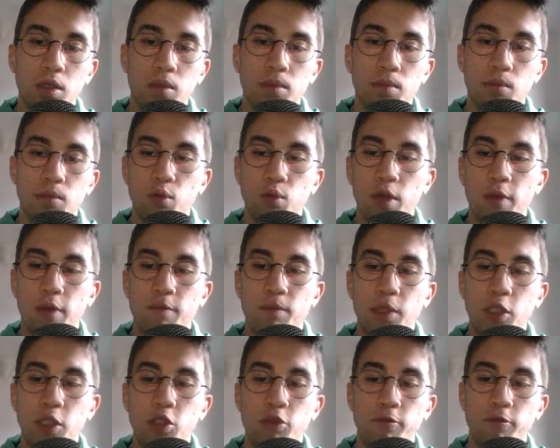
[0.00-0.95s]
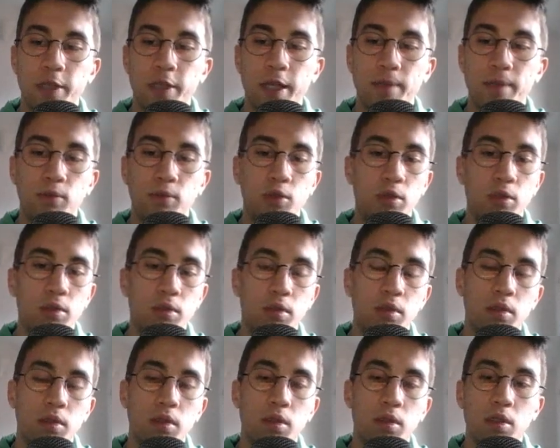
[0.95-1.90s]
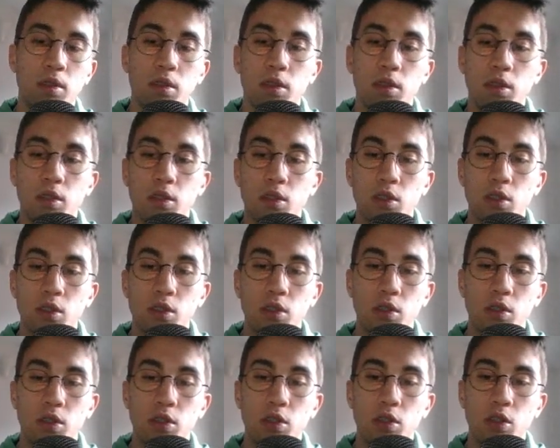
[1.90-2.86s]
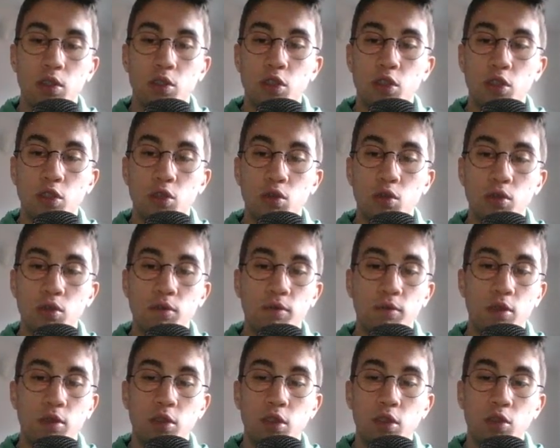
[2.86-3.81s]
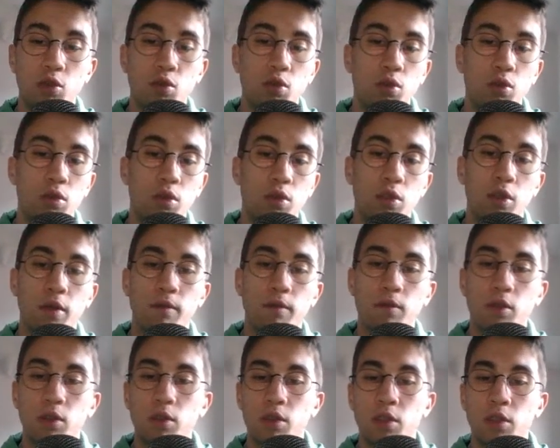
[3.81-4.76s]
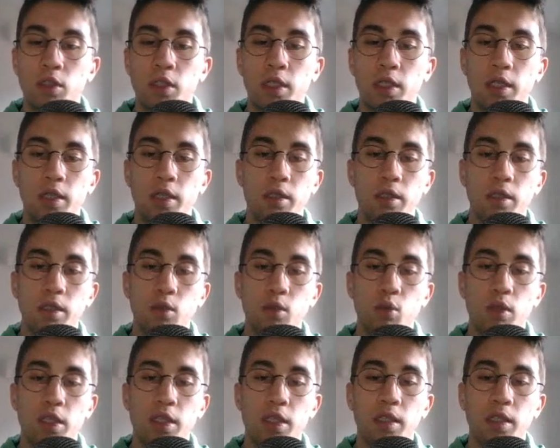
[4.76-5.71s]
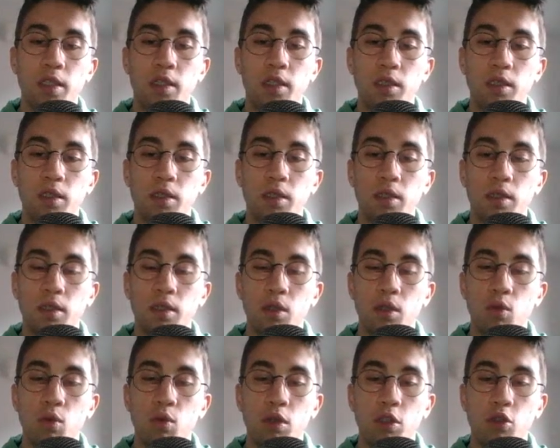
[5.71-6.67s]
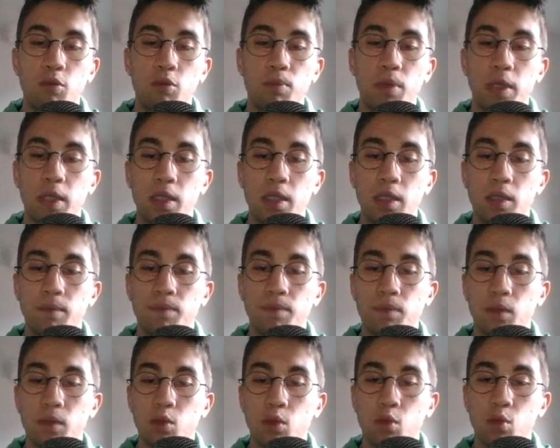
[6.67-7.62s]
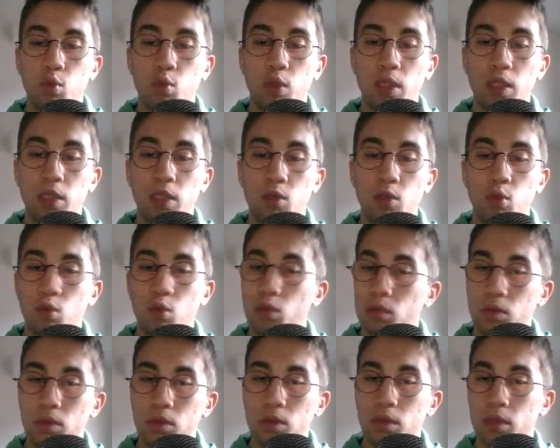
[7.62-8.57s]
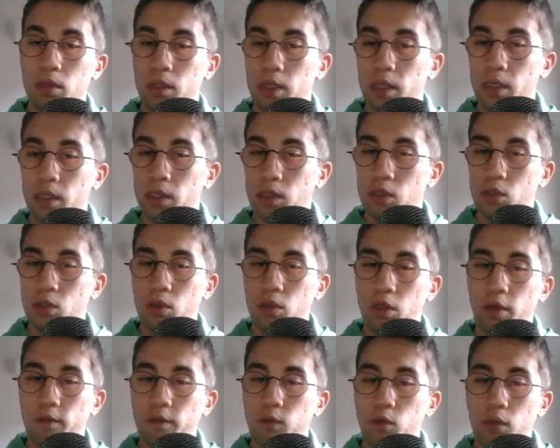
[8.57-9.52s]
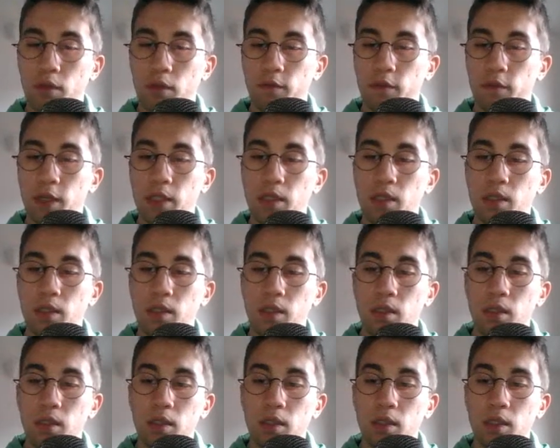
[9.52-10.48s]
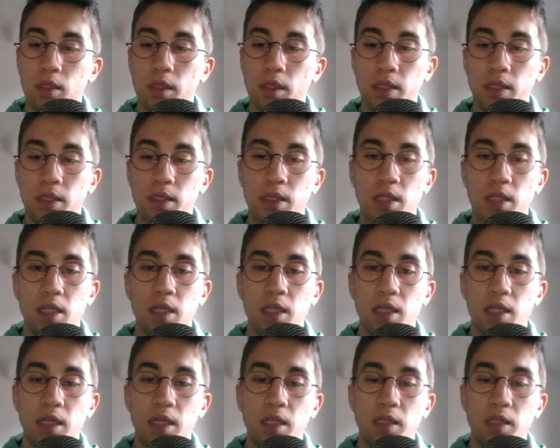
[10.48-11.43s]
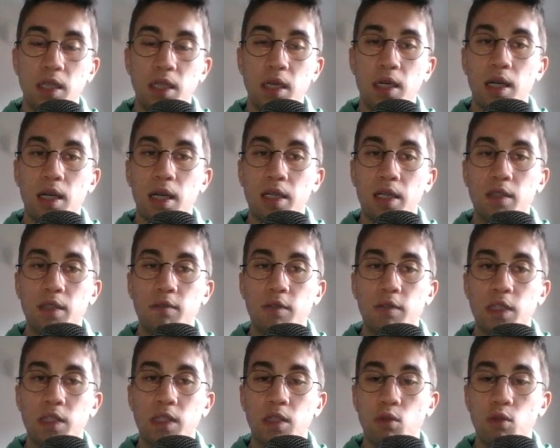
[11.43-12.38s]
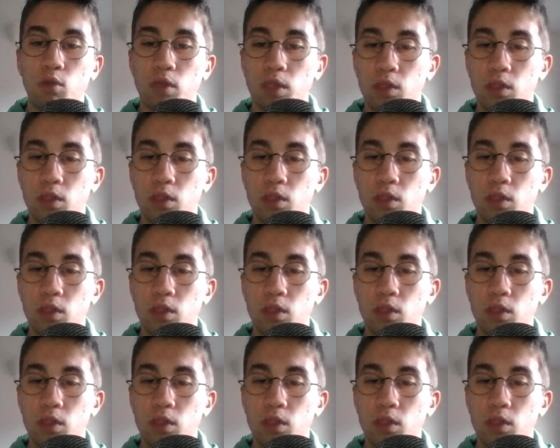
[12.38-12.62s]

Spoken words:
We have bishop capture on g2 for g2. Here we want to play queen e2, and so you have to defend, and the idea is activate the queen.